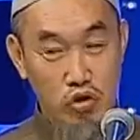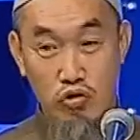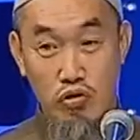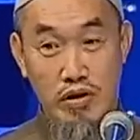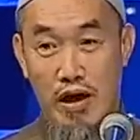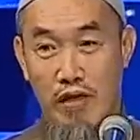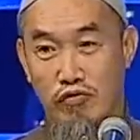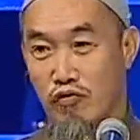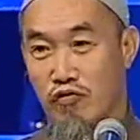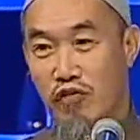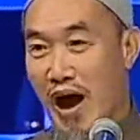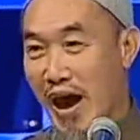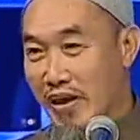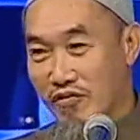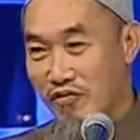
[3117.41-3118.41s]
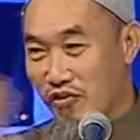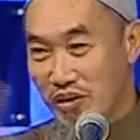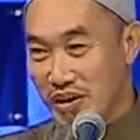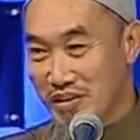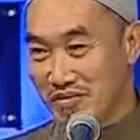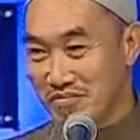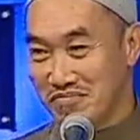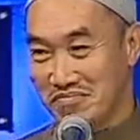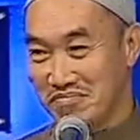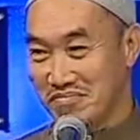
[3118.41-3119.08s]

We don't have to fight for it.